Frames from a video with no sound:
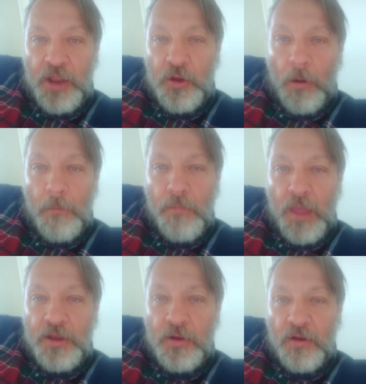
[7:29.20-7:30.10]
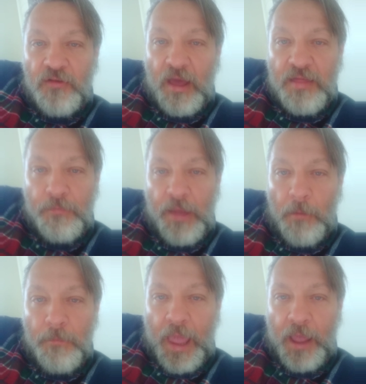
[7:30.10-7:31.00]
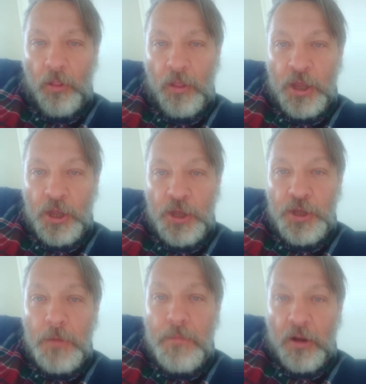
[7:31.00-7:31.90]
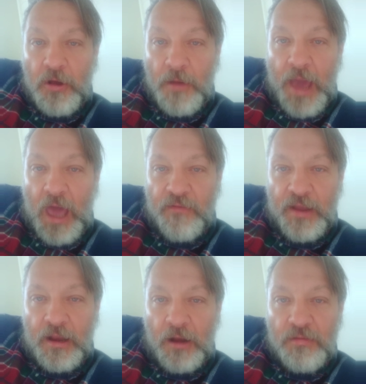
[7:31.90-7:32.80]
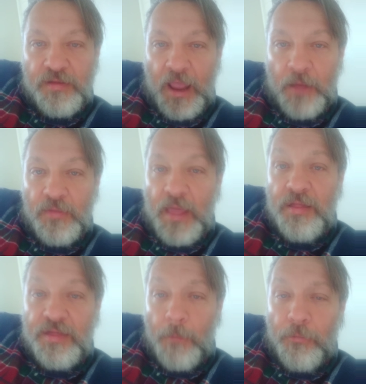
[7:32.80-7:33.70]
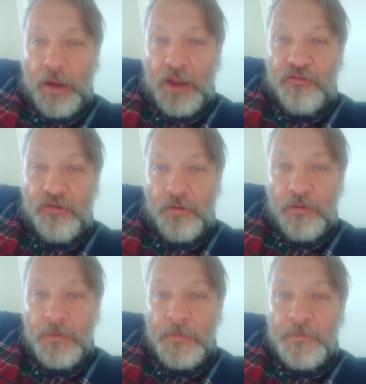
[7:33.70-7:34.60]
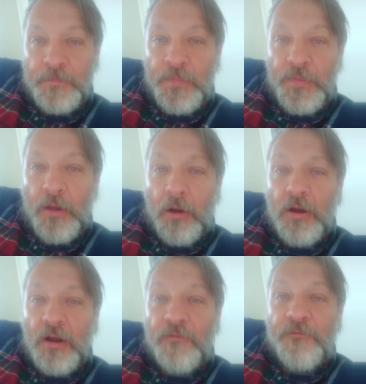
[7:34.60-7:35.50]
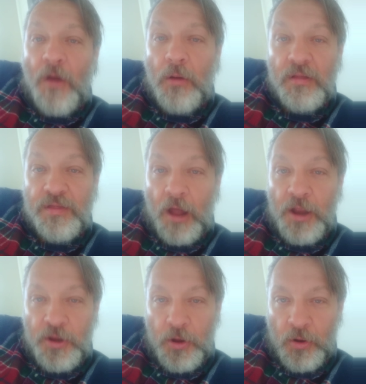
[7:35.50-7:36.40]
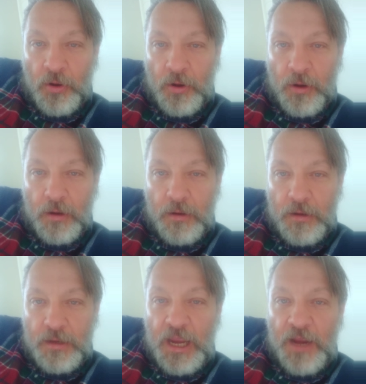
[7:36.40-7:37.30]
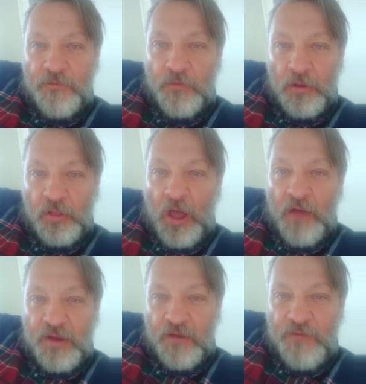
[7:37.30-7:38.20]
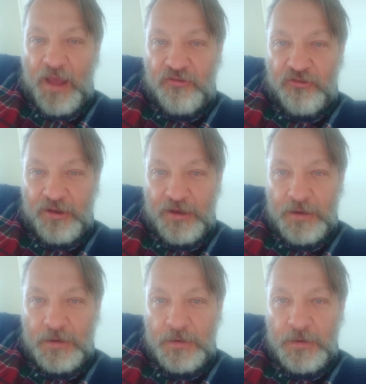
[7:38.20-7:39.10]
and you're a Jezebel male, you better come out of it and understand when they separate you, they're going to focus on your need for love and affection.